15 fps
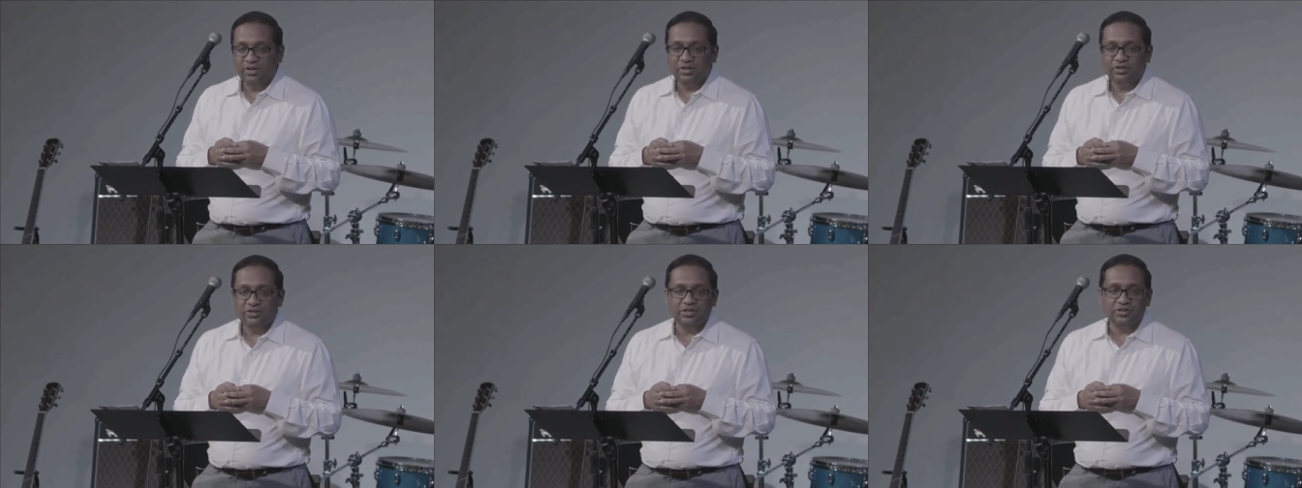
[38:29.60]

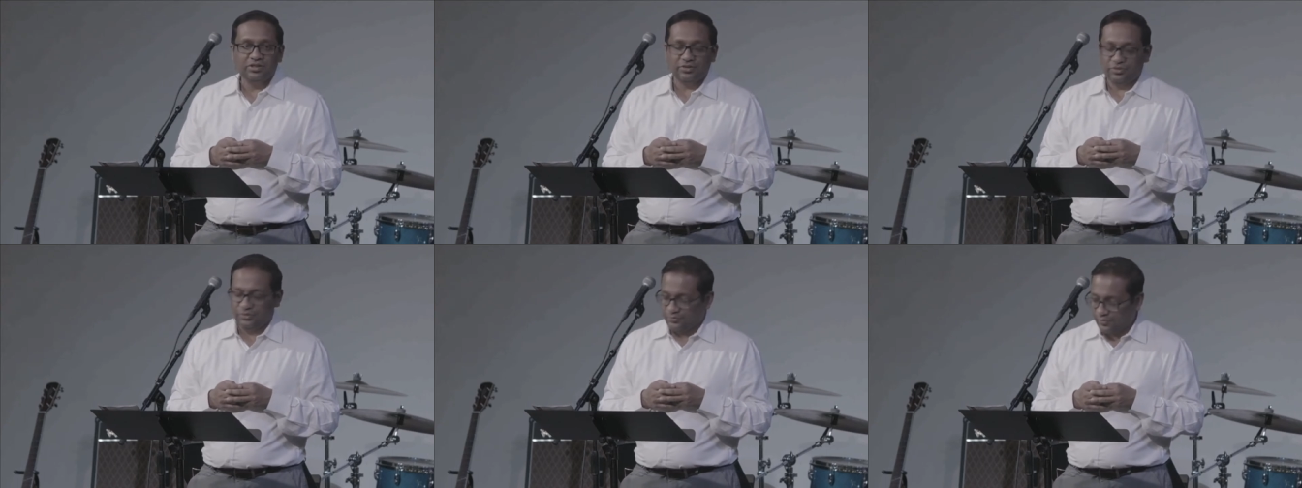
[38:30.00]

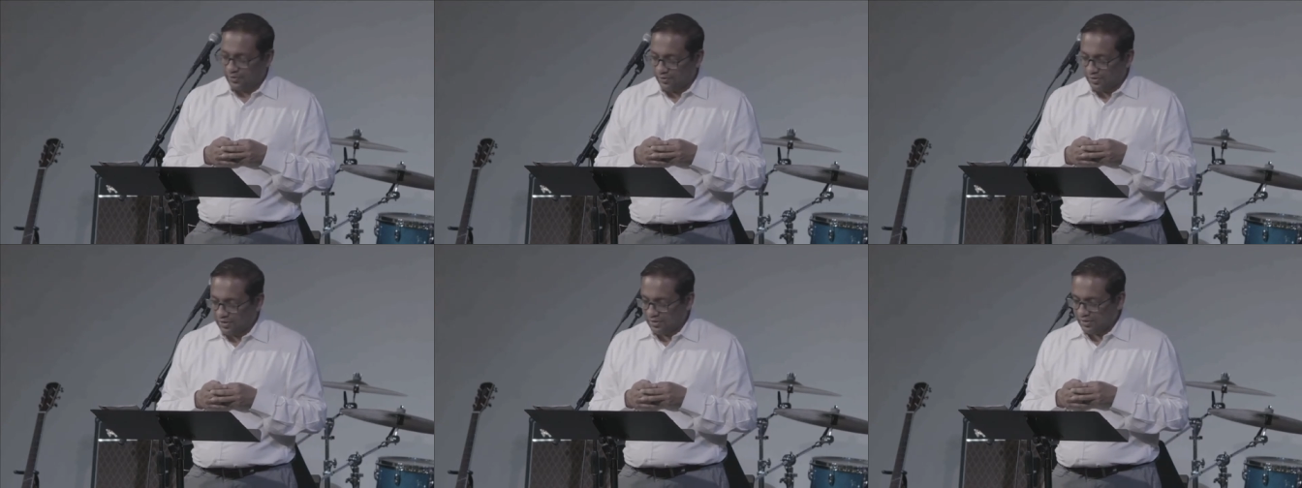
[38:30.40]
Jesus is
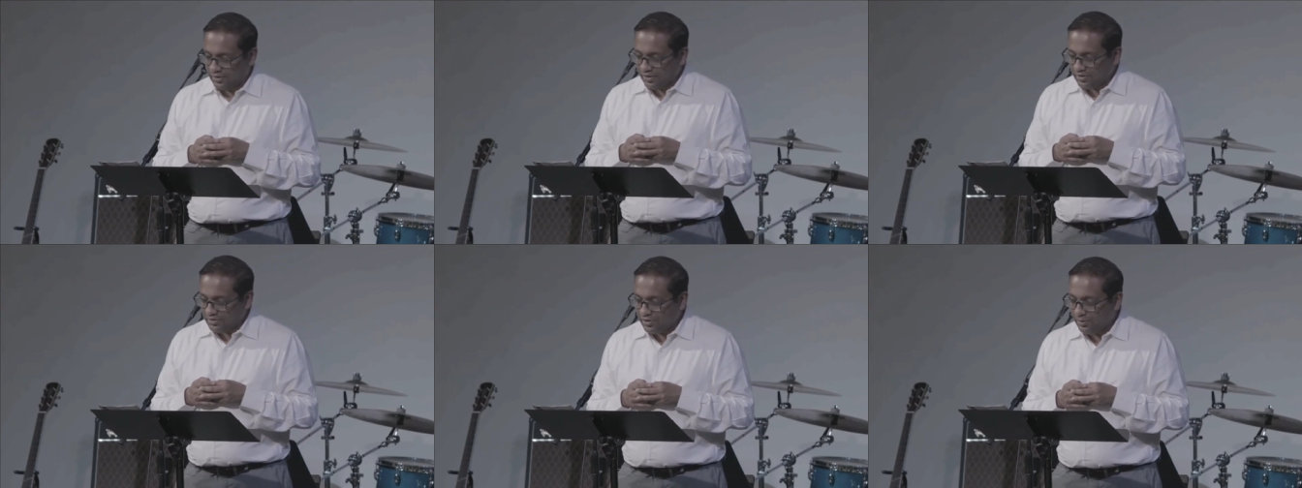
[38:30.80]
referring
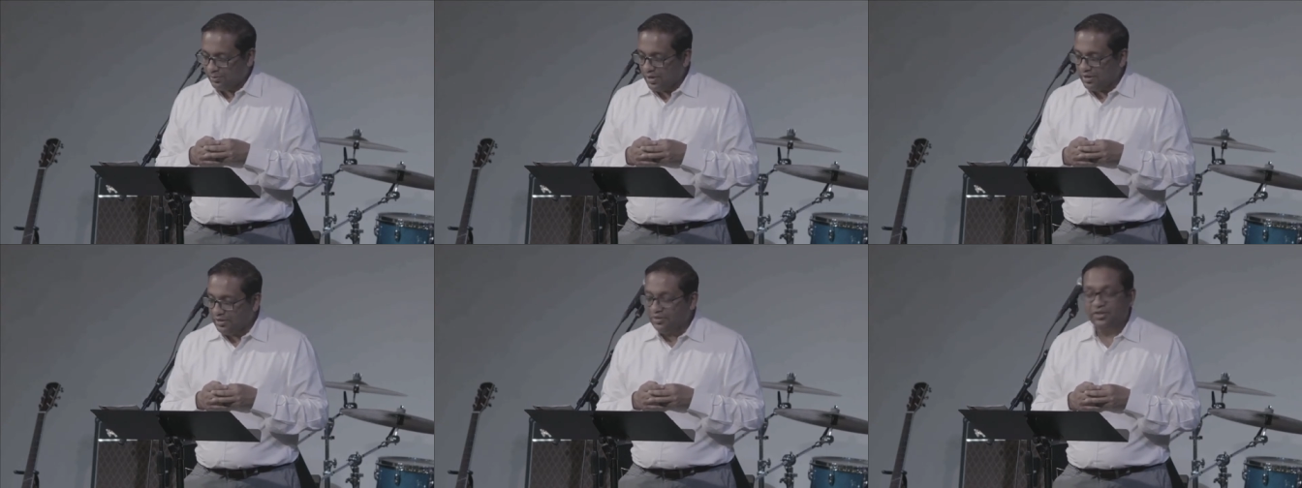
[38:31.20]
to the
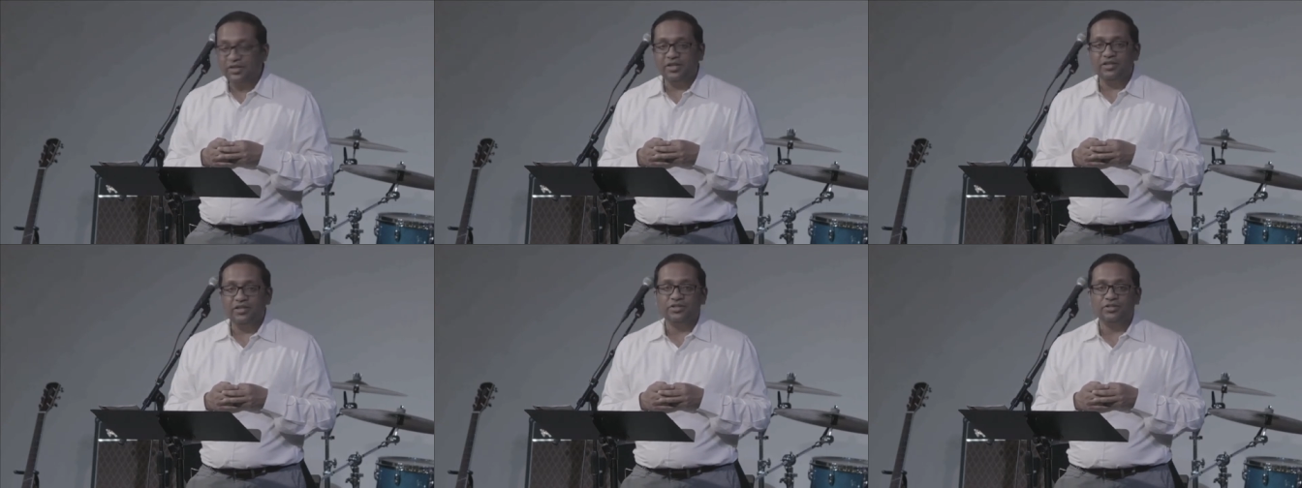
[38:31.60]
many
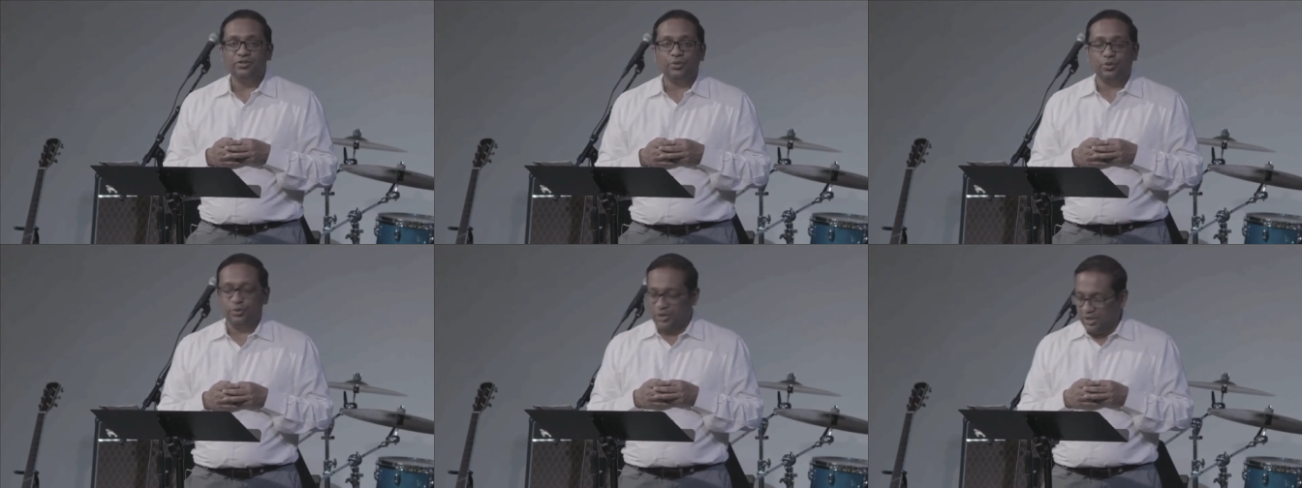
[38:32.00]
occasions
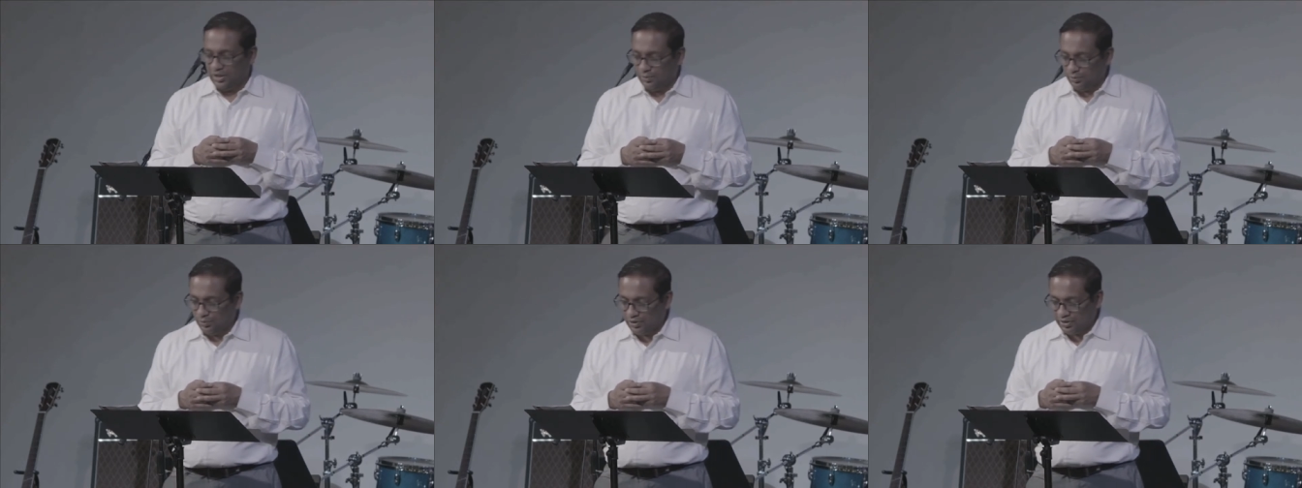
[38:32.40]
where he
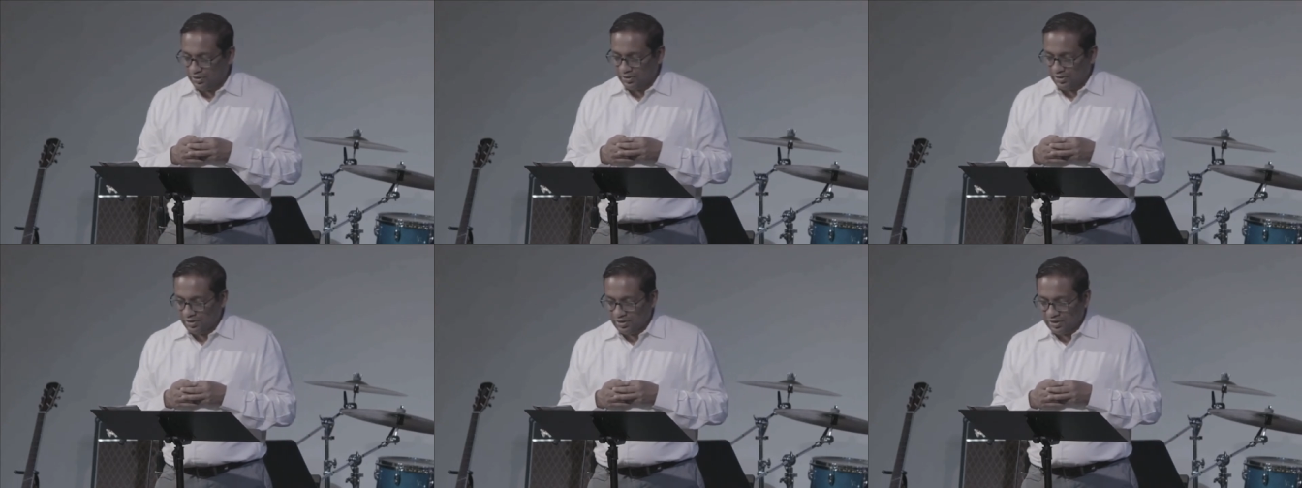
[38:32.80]
would,
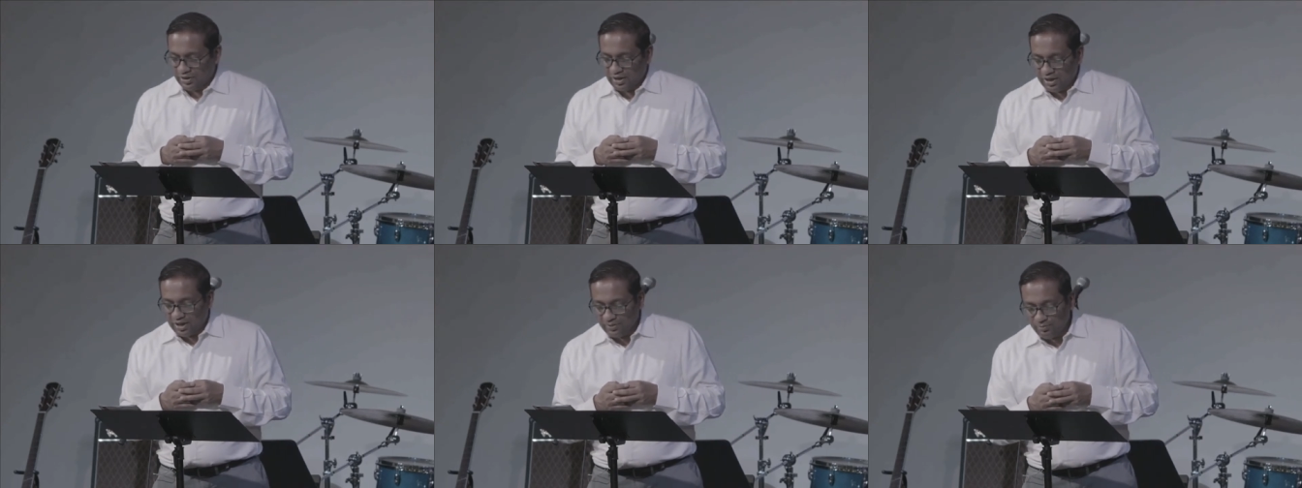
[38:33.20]

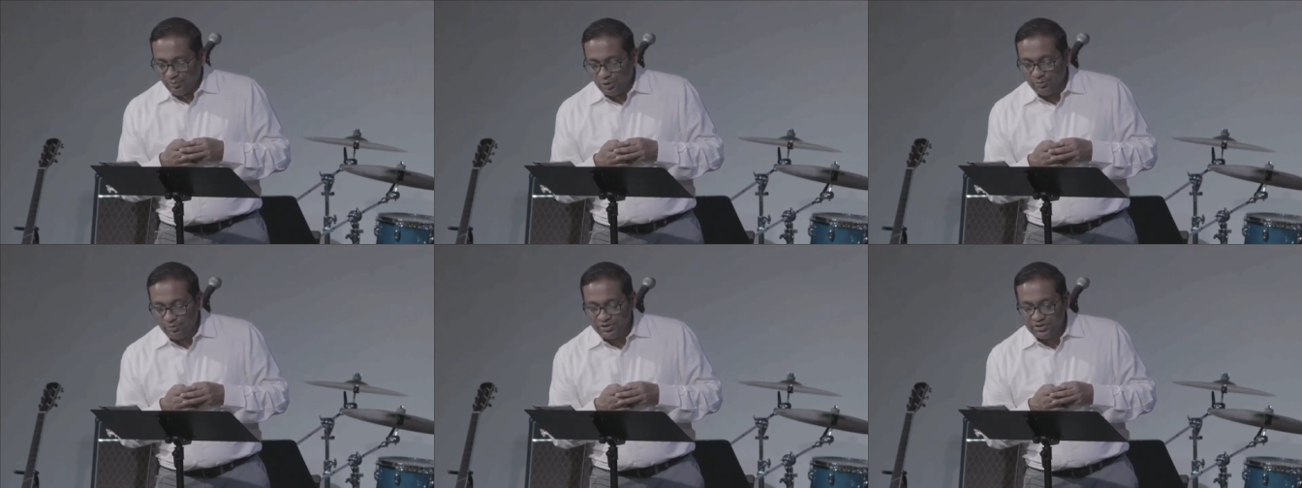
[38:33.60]
at
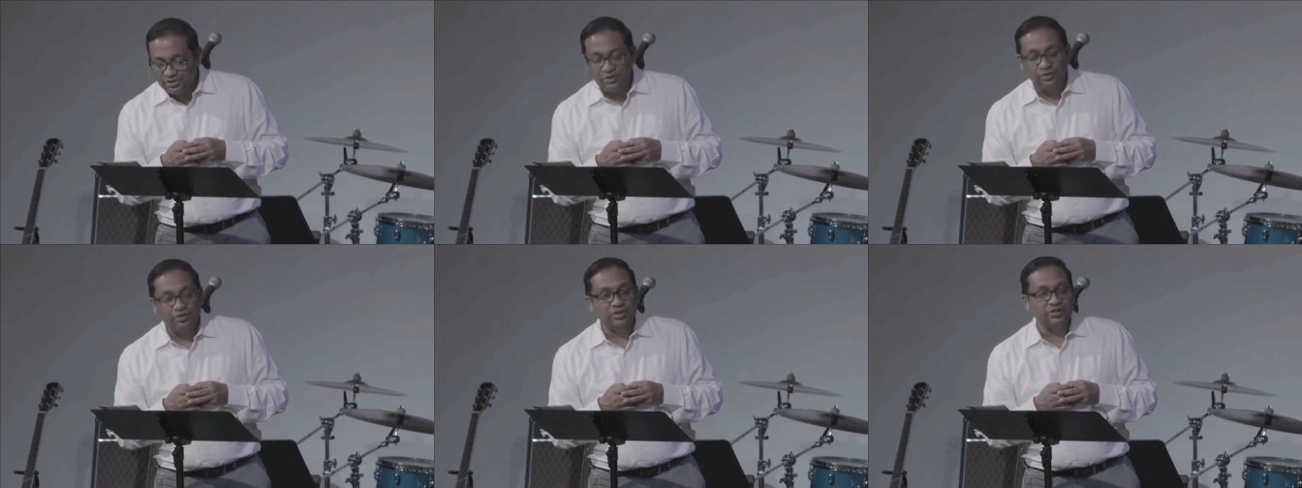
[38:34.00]
moments'
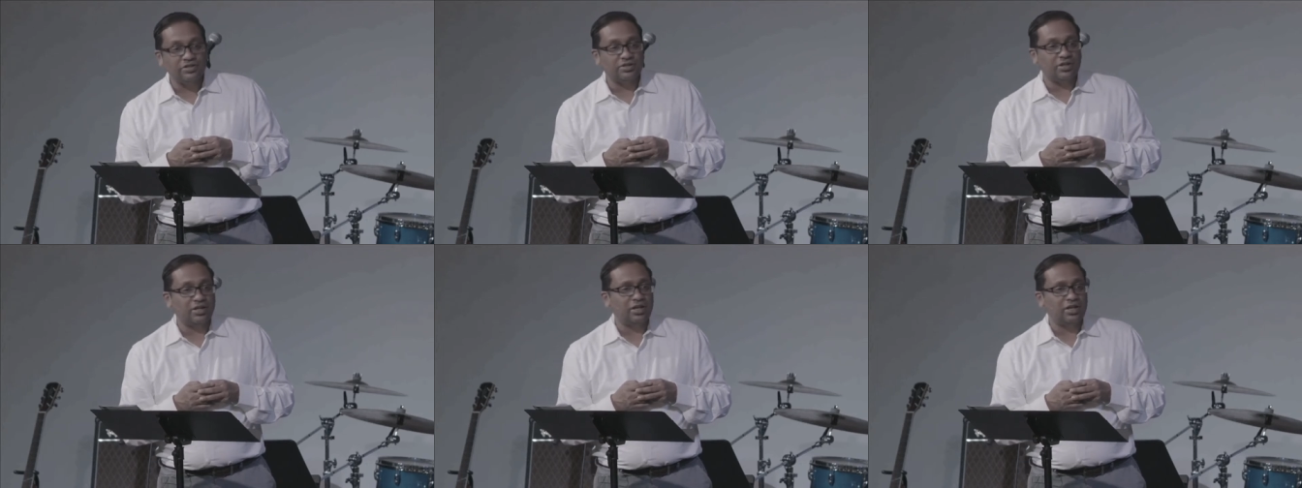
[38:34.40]
notice,